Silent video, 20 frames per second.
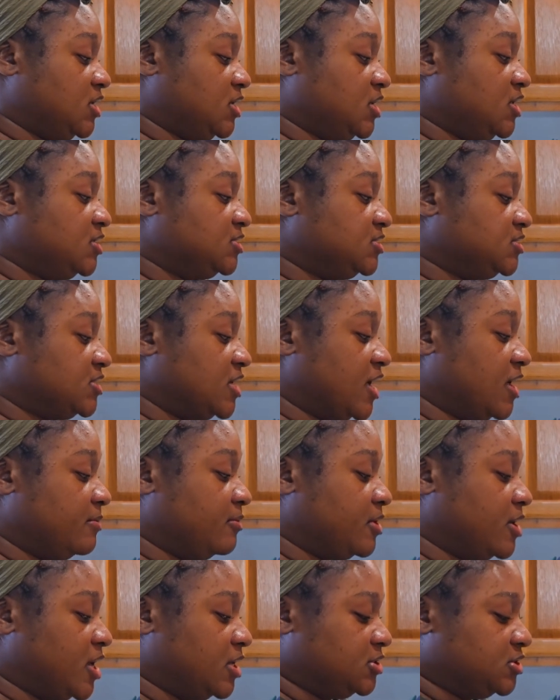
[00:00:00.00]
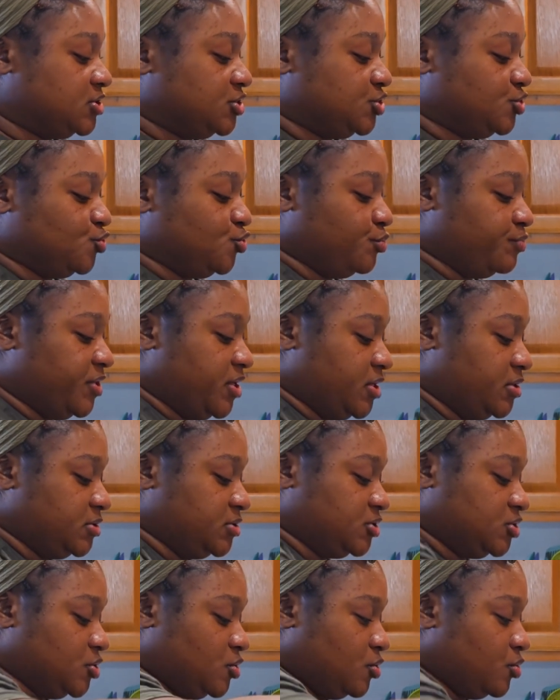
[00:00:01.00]
it is time
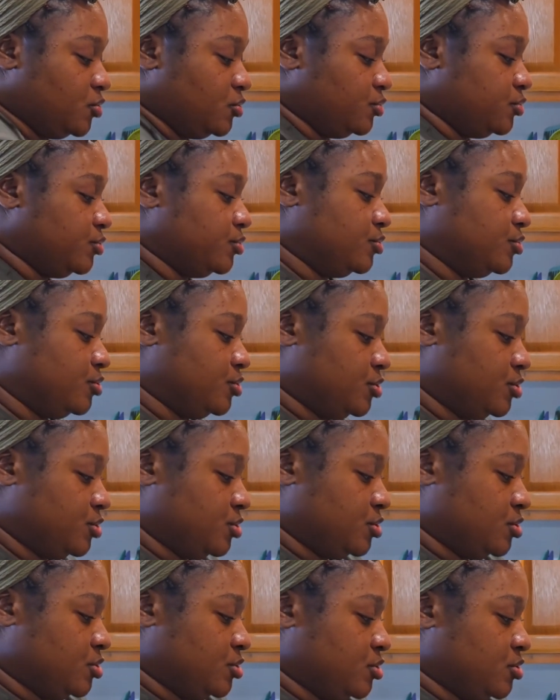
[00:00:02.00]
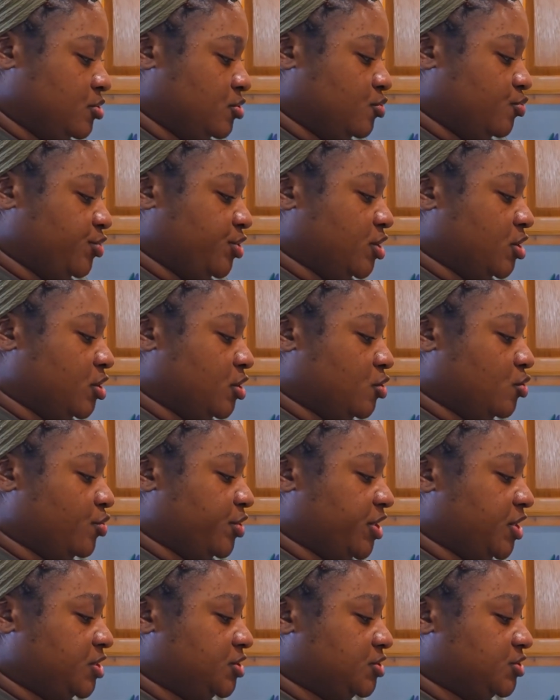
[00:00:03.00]
consuming. So we are
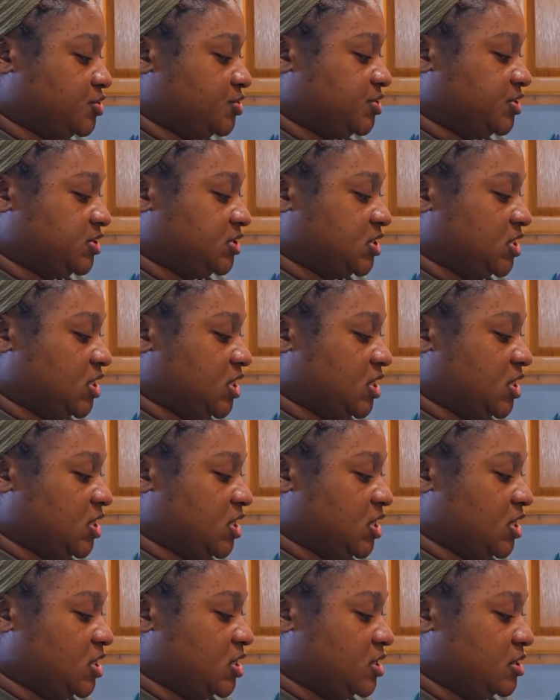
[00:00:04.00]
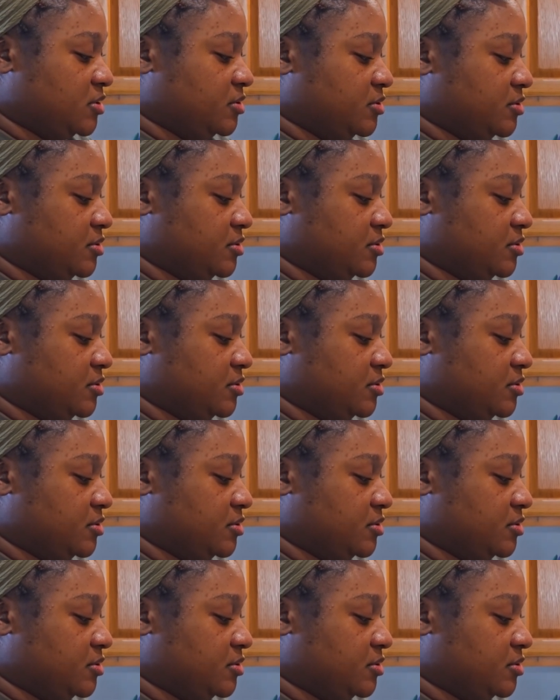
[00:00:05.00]
going to see